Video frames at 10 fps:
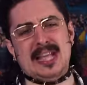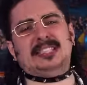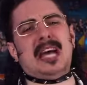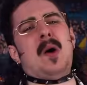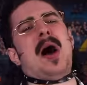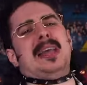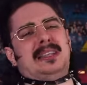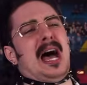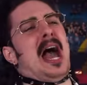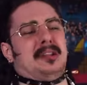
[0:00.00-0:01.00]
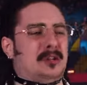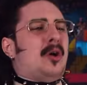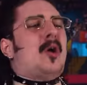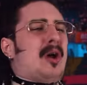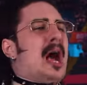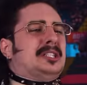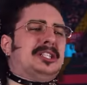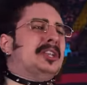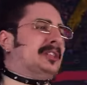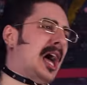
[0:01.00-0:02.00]
It's how I tied Clorox
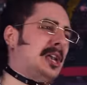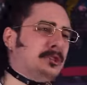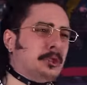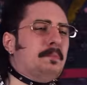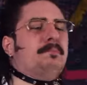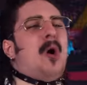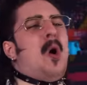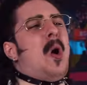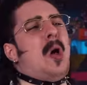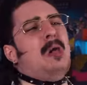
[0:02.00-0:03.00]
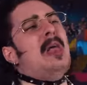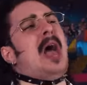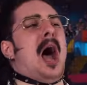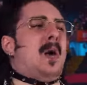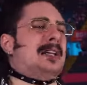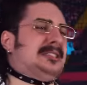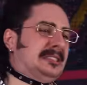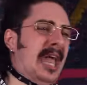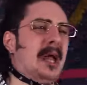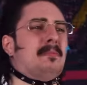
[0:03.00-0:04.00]
in the Dungeon Bowl, how I
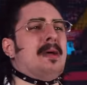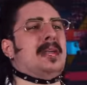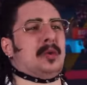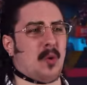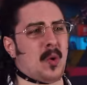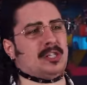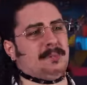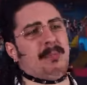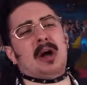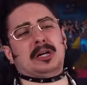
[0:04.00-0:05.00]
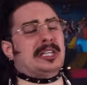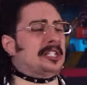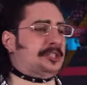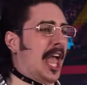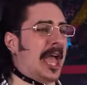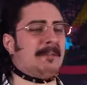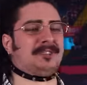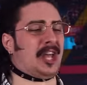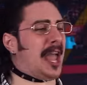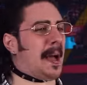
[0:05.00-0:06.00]
stalemated a horse buckle at Jam
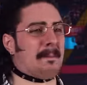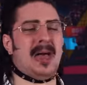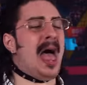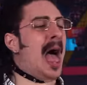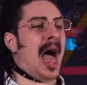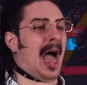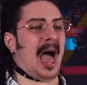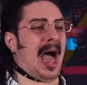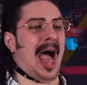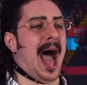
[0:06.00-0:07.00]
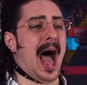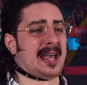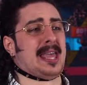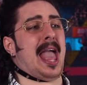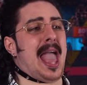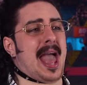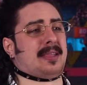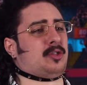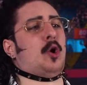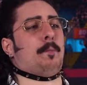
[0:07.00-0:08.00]
Jam. I
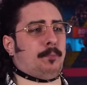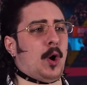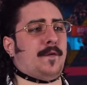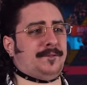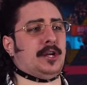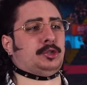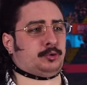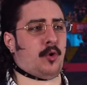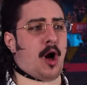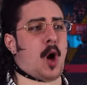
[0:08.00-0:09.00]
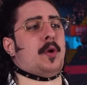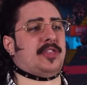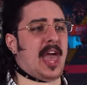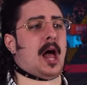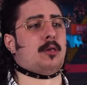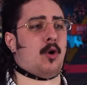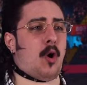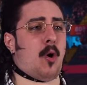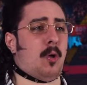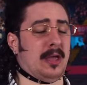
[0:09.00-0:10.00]
had the perfect draw with
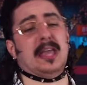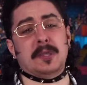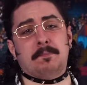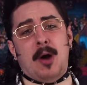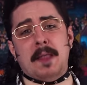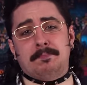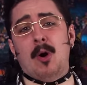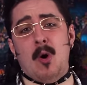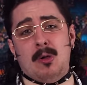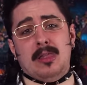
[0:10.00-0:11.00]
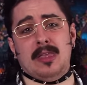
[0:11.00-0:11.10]
Hellhole in the Bread Bowl.